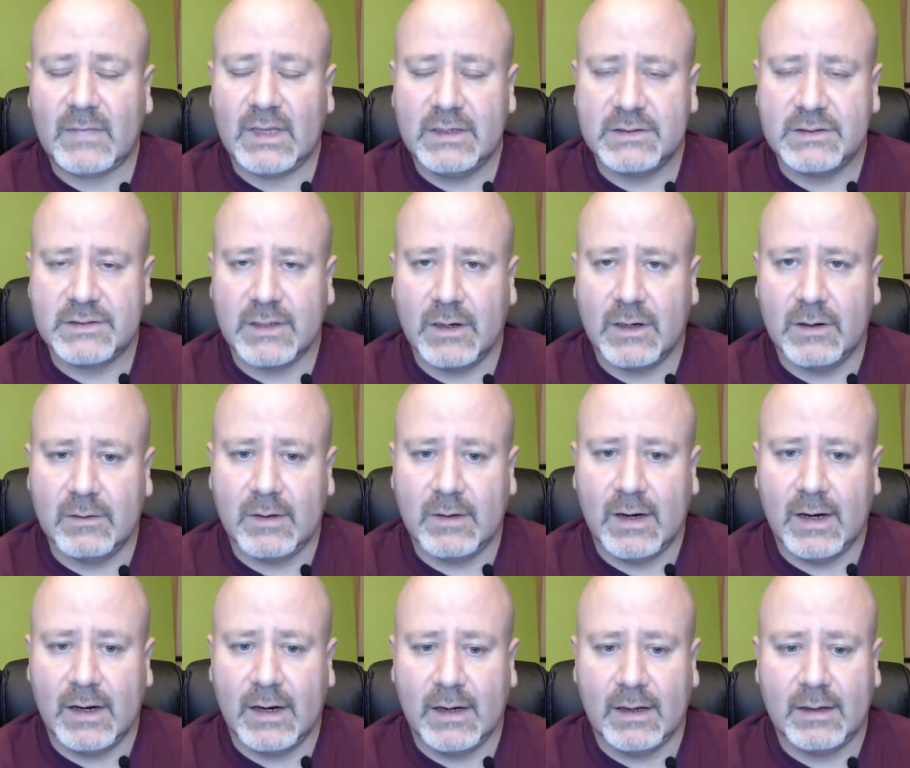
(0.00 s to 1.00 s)

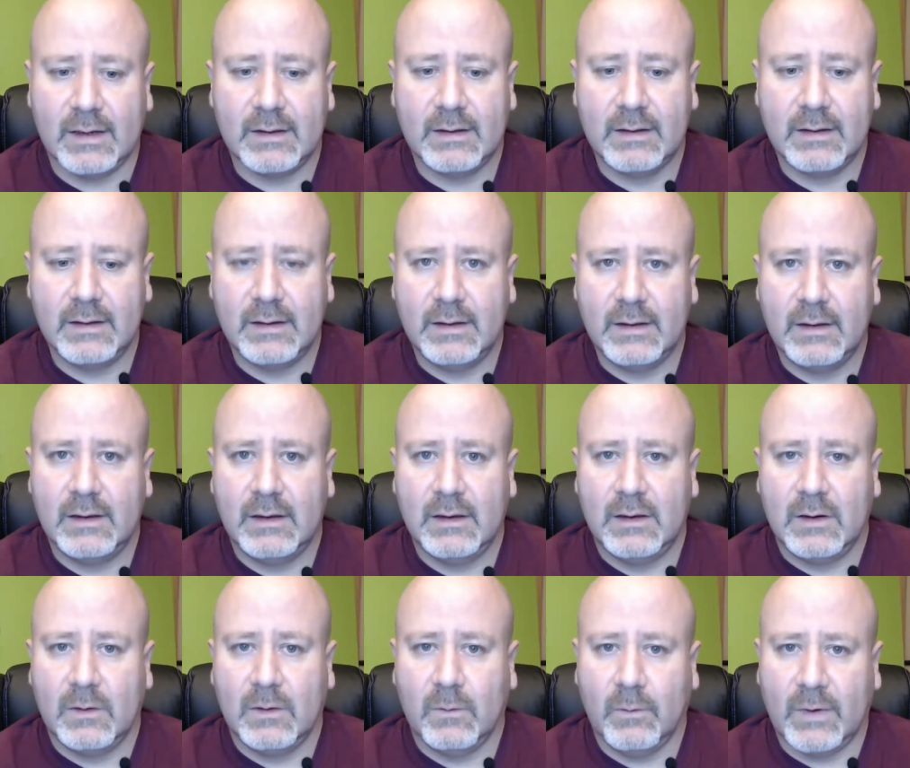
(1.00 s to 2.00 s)
So
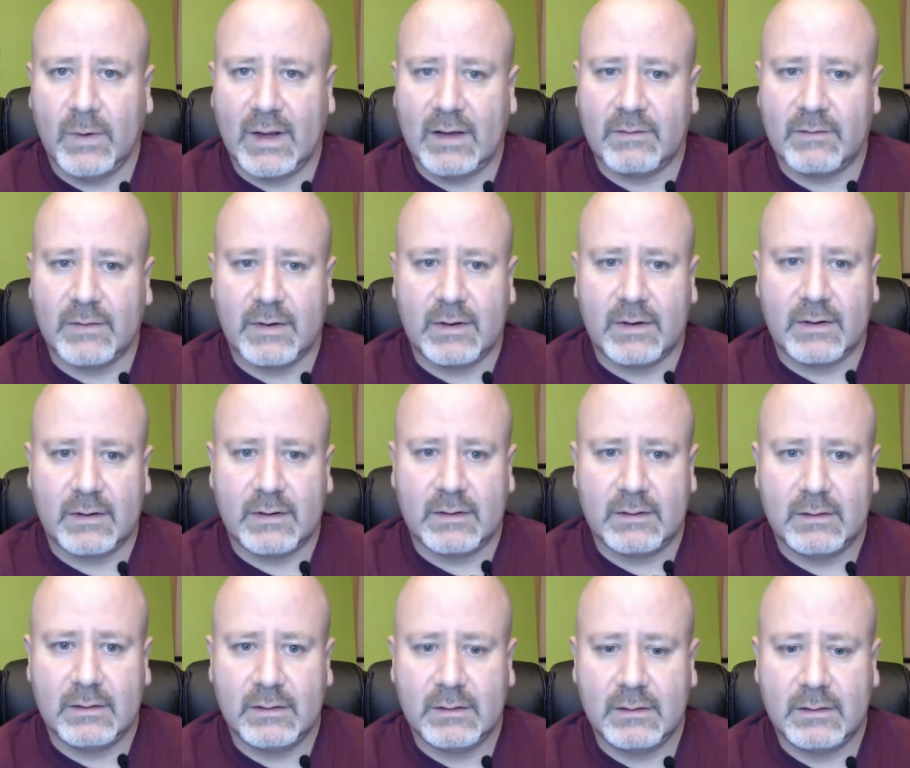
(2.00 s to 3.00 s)

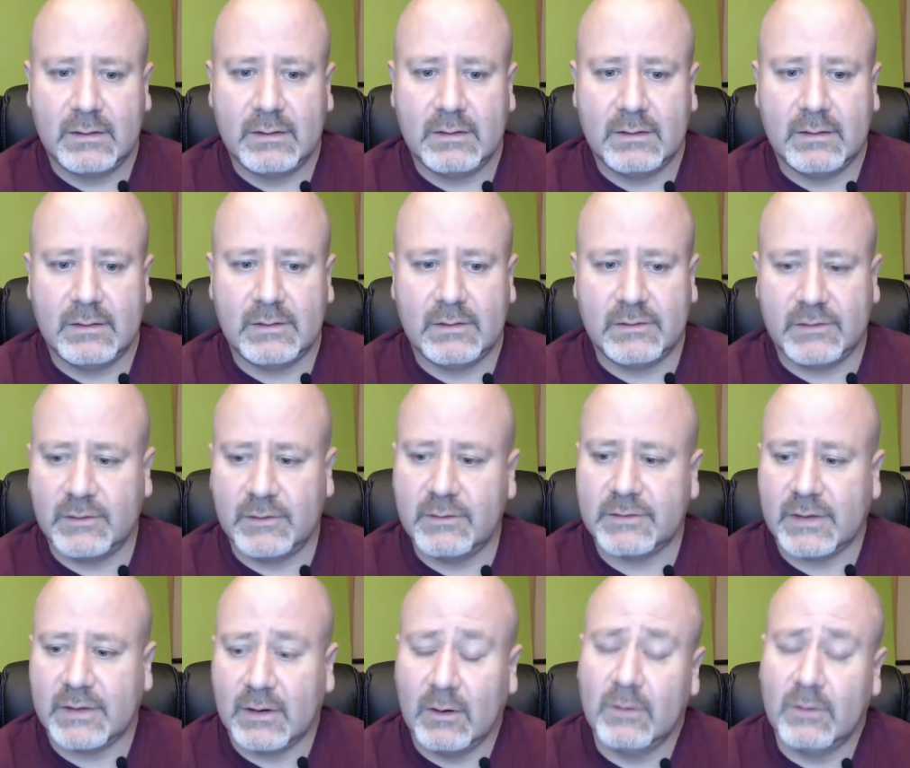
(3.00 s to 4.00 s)
whatever this is
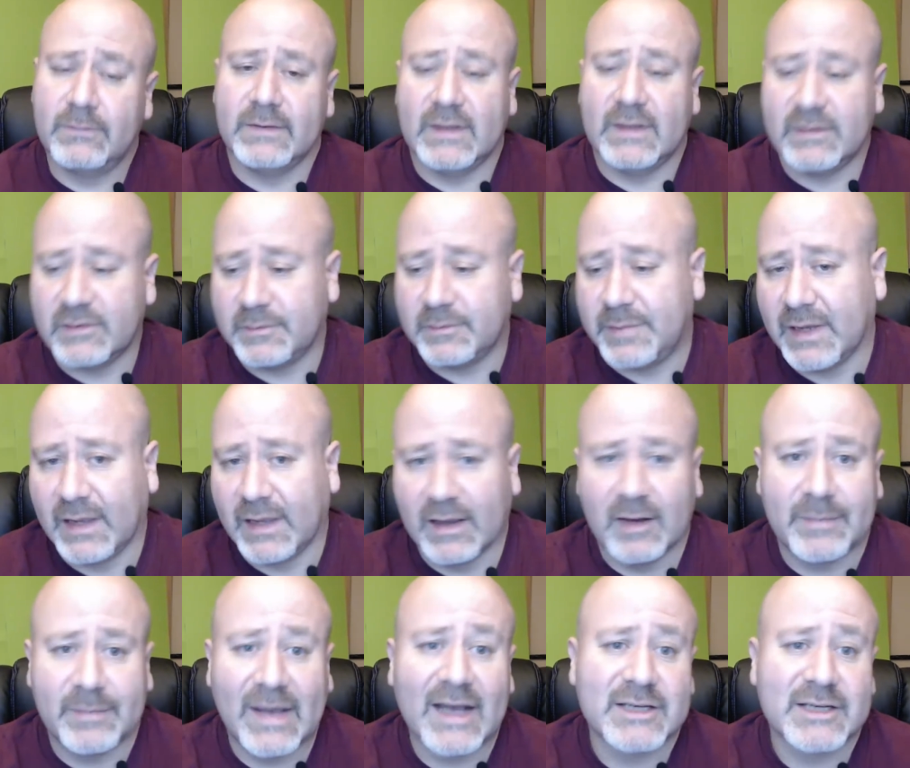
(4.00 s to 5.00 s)
using, hopefully this is picking
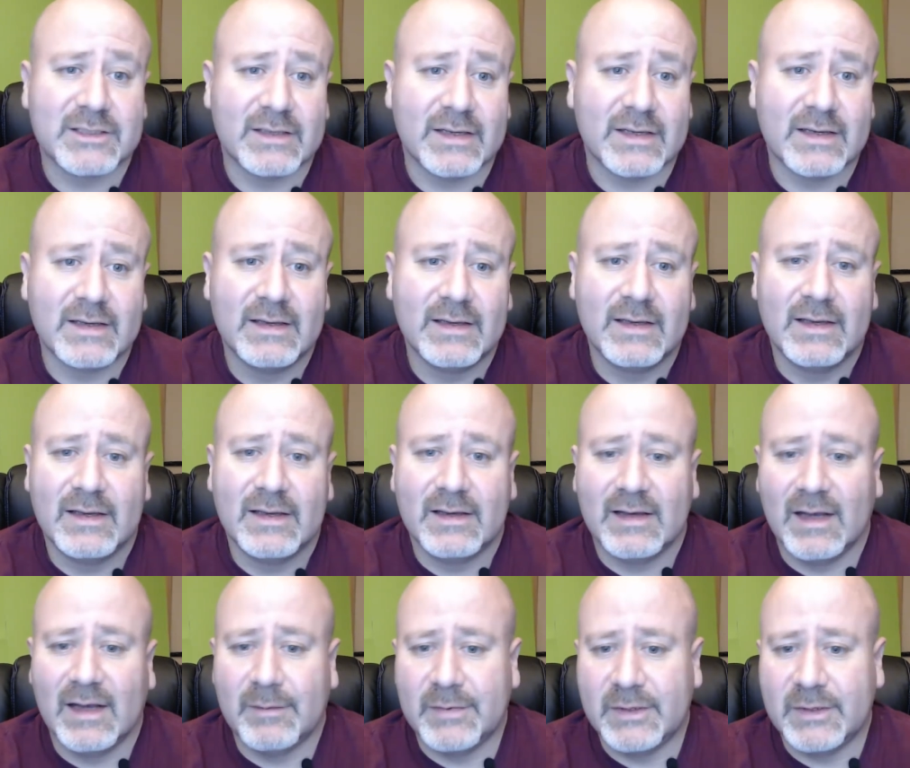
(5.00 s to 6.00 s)
up actually.
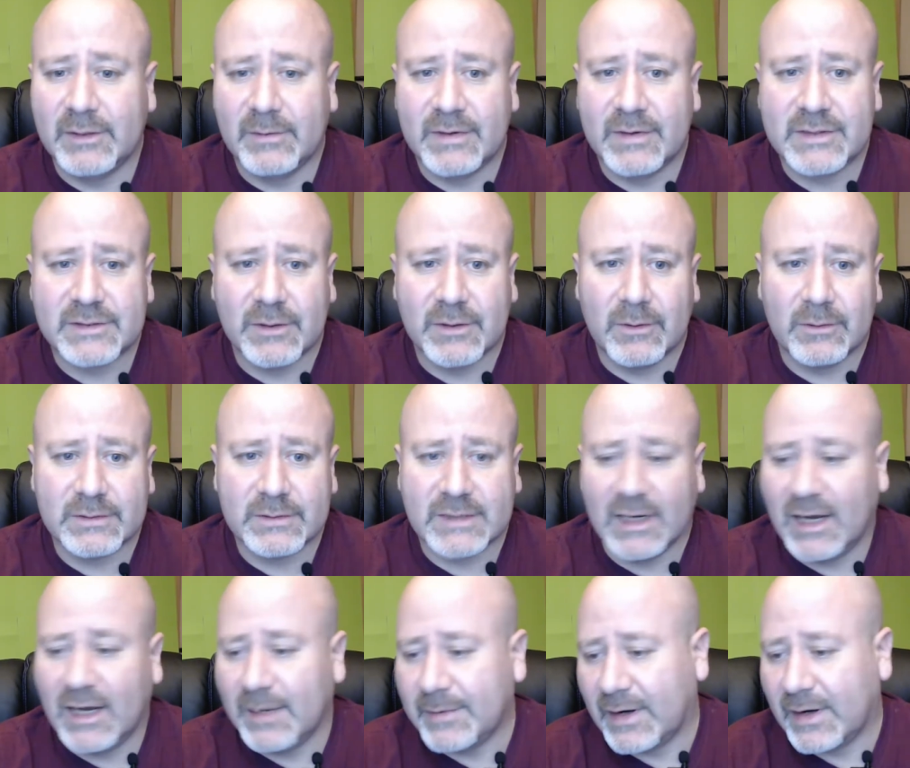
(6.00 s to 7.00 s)
I've been doing this the whole
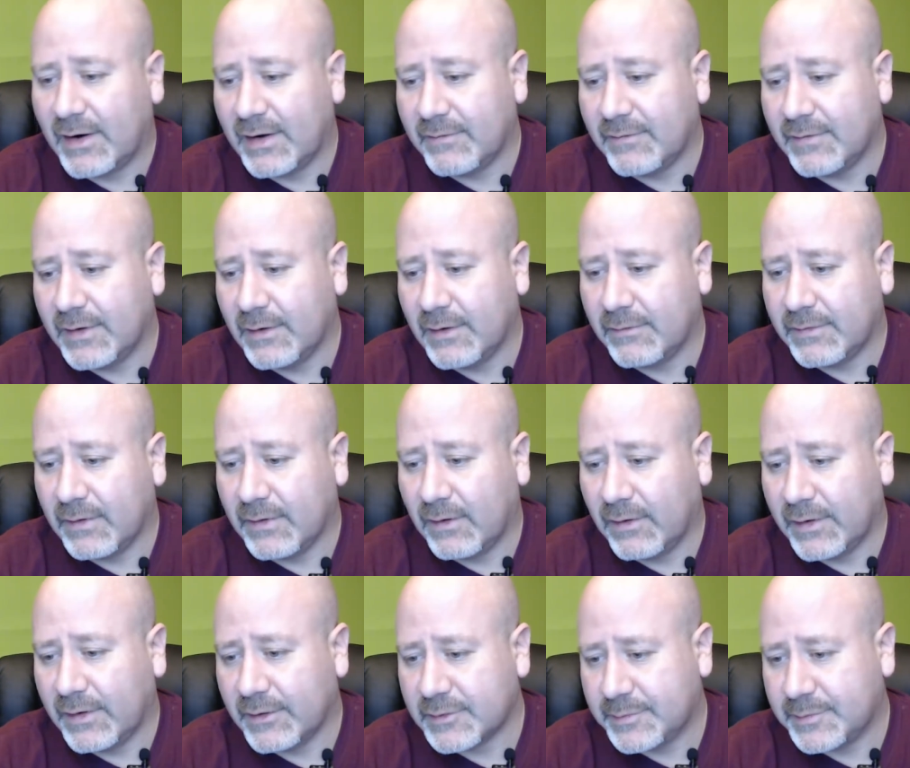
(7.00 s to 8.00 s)
time and I don't even know if the
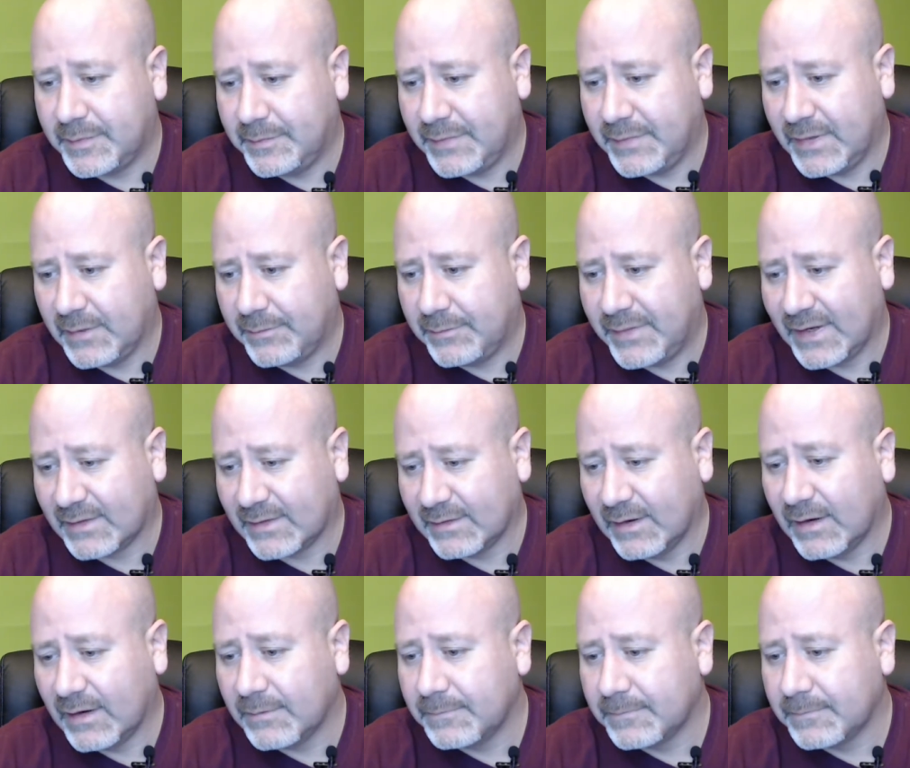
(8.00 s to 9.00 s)
audio is being picked up.